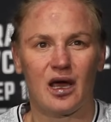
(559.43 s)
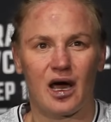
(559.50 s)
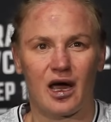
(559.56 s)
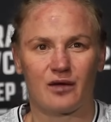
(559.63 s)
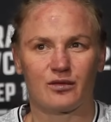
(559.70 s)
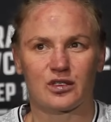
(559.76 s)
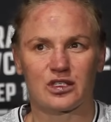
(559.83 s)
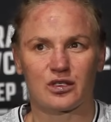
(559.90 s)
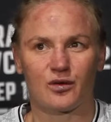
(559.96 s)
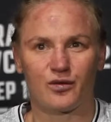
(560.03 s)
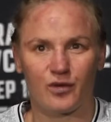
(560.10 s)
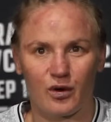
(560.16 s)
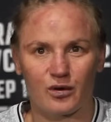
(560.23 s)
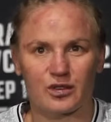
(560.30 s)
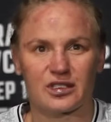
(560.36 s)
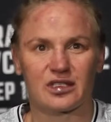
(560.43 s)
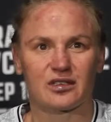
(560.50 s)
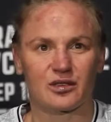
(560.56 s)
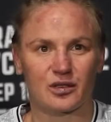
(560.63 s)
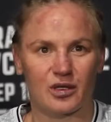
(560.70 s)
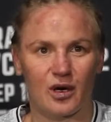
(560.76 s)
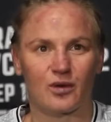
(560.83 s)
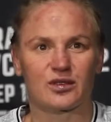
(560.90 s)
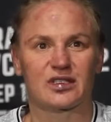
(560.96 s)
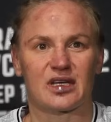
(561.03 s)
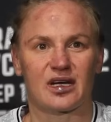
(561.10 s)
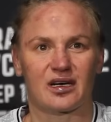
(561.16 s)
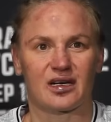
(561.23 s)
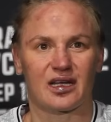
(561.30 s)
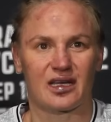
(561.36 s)
I was so focusing to go
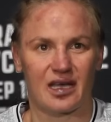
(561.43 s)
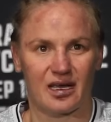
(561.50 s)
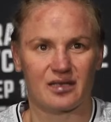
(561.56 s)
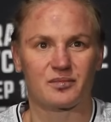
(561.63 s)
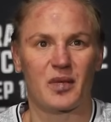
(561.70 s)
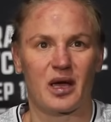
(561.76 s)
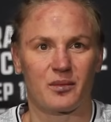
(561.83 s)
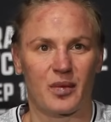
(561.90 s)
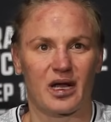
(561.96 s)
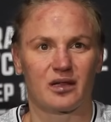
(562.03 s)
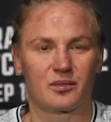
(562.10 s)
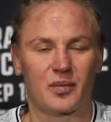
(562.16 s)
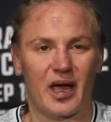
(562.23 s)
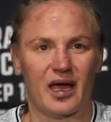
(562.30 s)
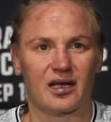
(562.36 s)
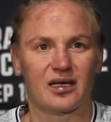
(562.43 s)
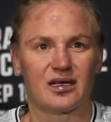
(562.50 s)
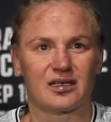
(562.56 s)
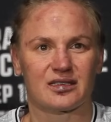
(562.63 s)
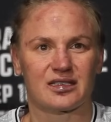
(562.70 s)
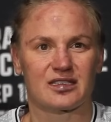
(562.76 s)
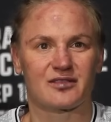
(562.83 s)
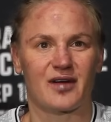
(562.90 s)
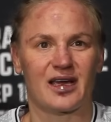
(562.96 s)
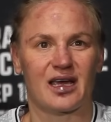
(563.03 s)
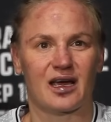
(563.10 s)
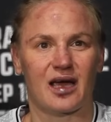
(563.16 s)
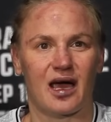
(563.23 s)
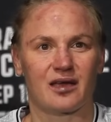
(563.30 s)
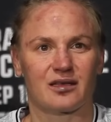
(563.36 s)
there and get my belt back. That's why
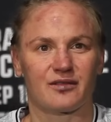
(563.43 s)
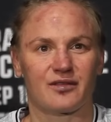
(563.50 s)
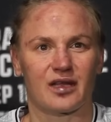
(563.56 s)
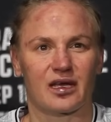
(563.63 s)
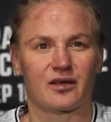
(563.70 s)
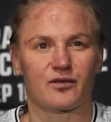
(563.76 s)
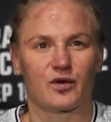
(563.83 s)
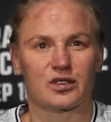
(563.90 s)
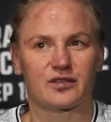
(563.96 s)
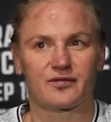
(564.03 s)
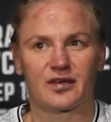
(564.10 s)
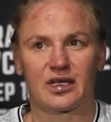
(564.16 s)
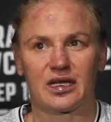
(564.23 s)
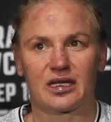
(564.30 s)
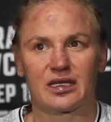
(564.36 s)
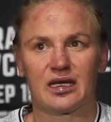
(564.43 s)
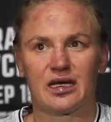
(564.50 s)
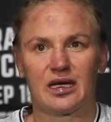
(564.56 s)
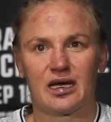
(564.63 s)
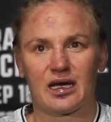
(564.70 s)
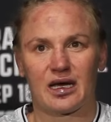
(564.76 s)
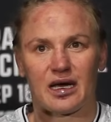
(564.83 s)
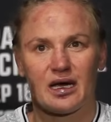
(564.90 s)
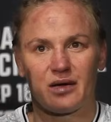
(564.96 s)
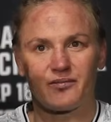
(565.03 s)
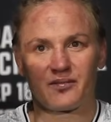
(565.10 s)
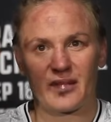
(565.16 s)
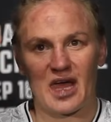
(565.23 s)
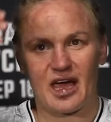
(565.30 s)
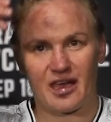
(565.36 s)
I kind of like was feeling
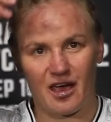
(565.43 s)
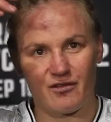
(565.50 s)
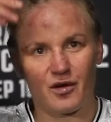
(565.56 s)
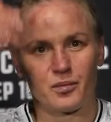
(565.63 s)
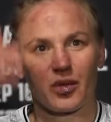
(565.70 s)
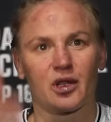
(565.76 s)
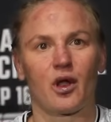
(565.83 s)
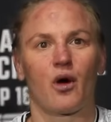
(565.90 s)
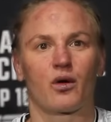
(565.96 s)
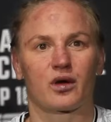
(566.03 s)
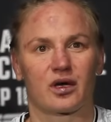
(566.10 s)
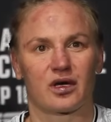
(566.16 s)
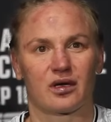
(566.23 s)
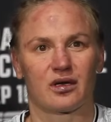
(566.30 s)
I have a block.